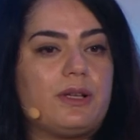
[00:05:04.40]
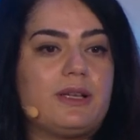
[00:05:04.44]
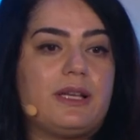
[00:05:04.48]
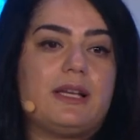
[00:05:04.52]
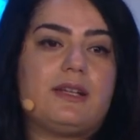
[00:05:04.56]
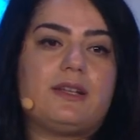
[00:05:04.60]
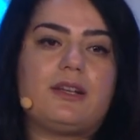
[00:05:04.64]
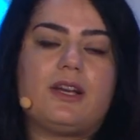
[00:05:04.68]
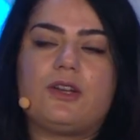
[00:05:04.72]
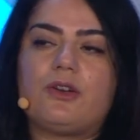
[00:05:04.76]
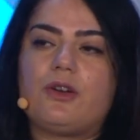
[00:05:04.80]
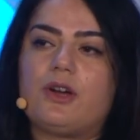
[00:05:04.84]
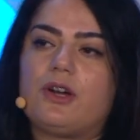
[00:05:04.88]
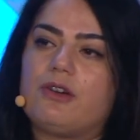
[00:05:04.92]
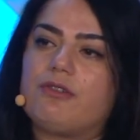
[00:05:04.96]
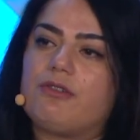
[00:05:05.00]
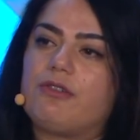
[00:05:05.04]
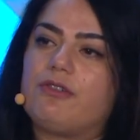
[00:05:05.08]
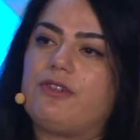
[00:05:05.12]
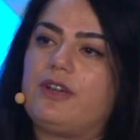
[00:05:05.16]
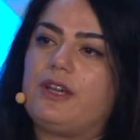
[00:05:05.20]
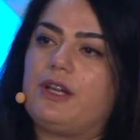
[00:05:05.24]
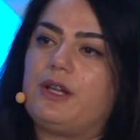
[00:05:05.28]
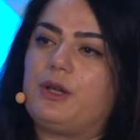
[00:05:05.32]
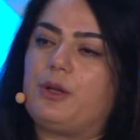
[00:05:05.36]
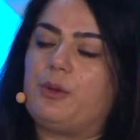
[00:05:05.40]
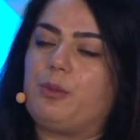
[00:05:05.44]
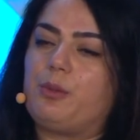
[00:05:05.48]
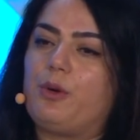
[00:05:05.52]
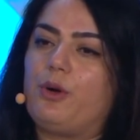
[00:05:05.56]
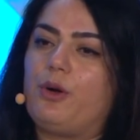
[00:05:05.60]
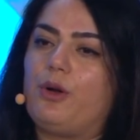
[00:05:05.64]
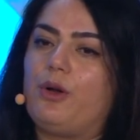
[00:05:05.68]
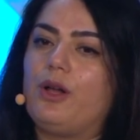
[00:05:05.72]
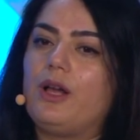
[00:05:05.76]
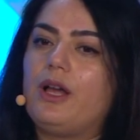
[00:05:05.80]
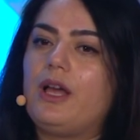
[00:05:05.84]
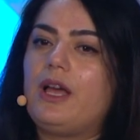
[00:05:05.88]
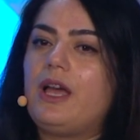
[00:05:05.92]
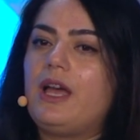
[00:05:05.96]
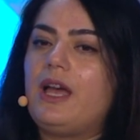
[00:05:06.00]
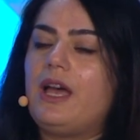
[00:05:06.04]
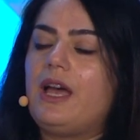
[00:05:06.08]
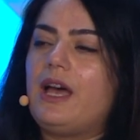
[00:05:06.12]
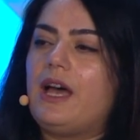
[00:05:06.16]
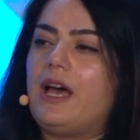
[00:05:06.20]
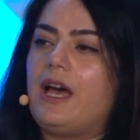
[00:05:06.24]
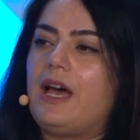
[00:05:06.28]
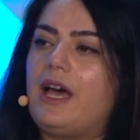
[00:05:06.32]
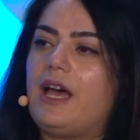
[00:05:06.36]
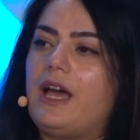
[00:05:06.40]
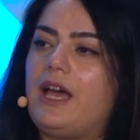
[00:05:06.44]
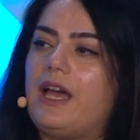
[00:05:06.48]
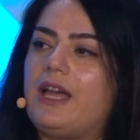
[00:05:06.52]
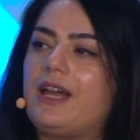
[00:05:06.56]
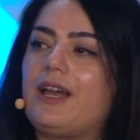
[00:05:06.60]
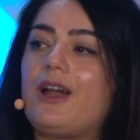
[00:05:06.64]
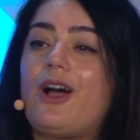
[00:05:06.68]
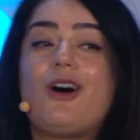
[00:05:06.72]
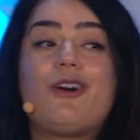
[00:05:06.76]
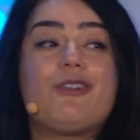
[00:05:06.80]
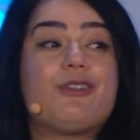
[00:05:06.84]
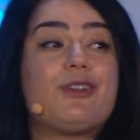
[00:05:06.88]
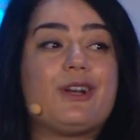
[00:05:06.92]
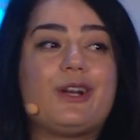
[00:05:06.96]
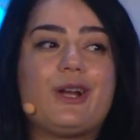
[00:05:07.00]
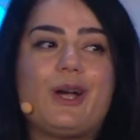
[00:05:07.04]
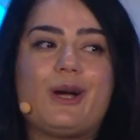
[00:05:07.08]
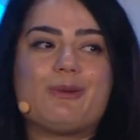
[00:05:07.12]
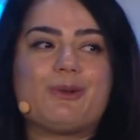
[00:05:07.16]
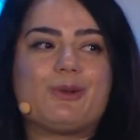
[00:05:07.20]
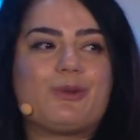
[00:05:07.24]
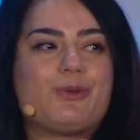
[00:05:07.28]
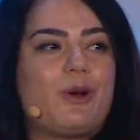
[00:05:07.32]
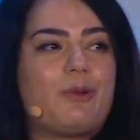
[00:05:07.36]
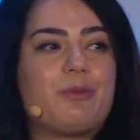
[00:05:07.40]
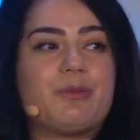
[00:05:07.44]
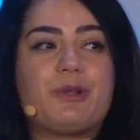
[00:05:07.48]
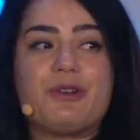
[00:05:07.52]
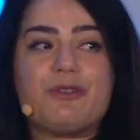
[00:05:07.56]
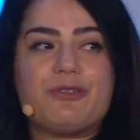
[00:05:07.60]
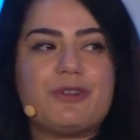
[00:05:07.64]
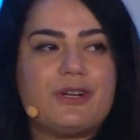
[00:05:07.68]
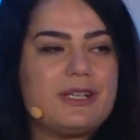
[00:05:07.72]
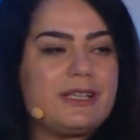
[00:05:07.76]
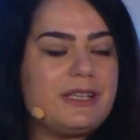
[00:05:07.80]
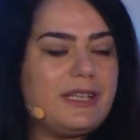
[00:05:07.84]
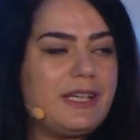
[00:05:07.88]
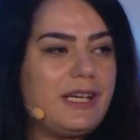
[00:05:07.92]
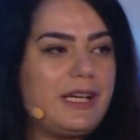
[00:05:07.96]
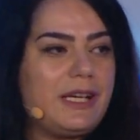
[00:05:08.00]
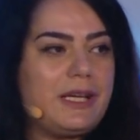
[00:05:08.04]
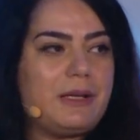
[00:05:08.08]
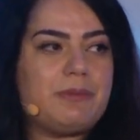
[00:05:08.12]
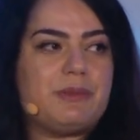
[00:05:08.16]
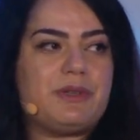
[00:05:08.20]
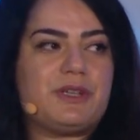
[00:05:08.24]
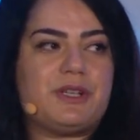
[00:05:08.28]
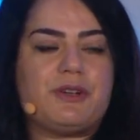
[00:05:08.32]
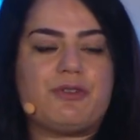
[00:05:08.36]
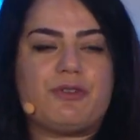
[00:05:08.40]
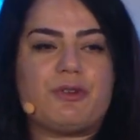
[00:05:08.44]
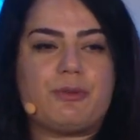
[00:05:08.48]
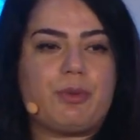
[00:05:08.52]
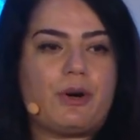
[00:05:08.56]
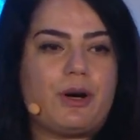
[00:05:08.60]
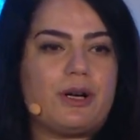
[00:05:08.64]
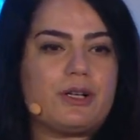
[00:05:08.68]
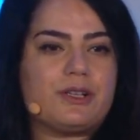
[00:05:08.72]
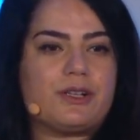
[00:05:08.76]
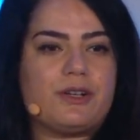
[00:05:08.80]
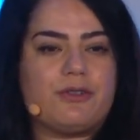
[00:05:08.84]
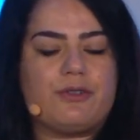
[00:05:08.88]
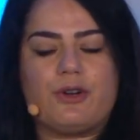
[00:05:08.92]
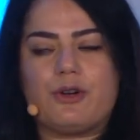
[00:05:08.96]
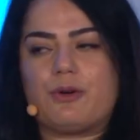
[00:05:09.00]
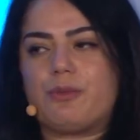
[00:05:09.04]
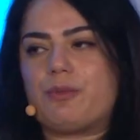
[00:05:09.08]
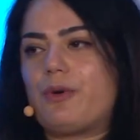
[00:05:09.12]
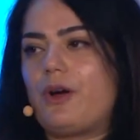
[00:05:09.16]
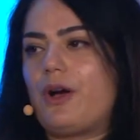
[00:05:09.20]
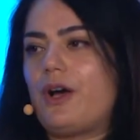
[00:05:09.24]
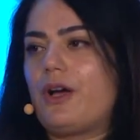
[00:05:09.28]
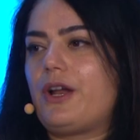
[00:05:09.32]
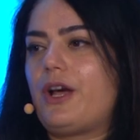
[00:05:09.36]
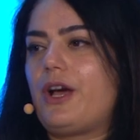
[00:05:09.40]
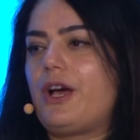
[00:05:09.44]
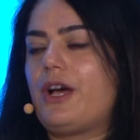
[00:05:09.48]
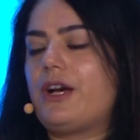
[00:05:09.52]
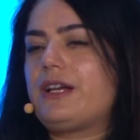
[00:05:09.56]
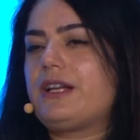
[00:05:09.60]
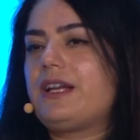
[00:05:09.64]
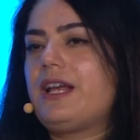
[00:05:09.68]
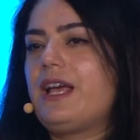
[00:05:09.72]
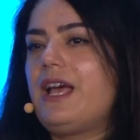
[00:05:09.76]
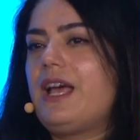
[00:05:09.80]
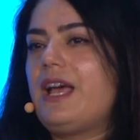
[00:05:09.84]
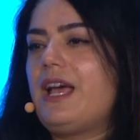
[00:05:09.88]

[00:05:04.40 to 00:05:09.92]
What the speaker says: data you have available. It often comes from different teams, different parts of your product.